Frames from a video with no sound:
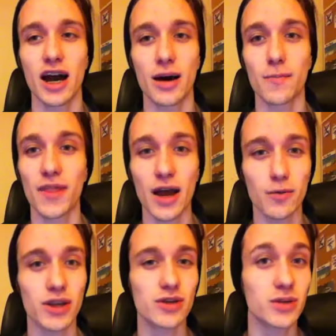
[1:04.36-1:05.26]
Um, that
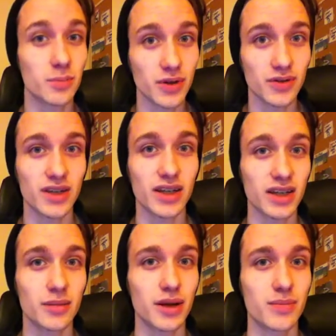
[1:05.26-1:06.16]
way you can build an
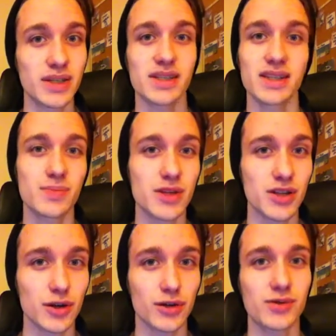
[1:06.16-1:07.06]
income in a business being
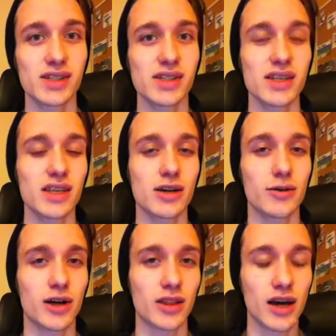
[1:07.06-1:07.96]
your own CEO
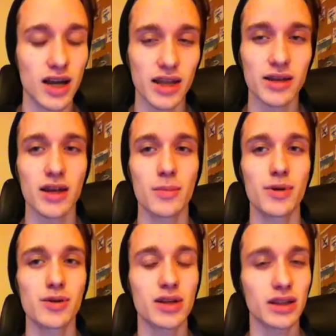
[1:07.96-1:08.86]
online, but
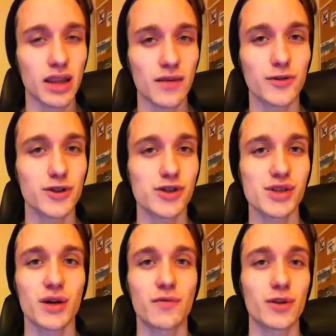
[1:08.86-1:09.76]
you can leverage
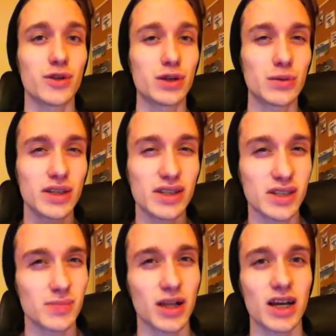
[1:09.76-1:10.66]
yourself where you don't need
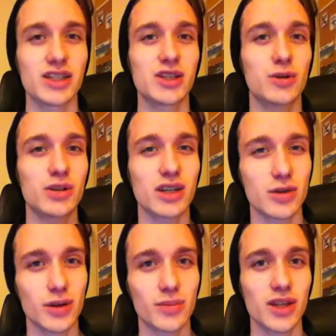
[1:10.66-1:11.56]
supplies, you don't need
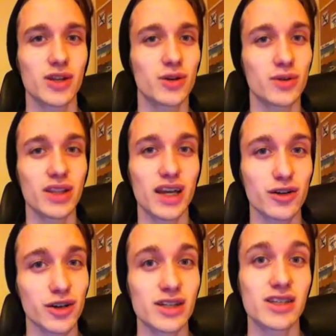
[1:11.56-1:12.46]
equipment, you don't need that
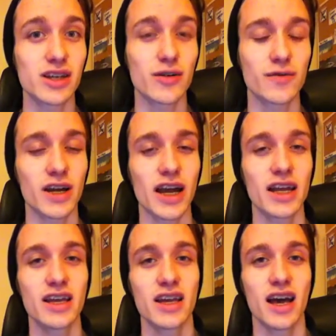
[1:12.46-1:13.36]
crazy overhead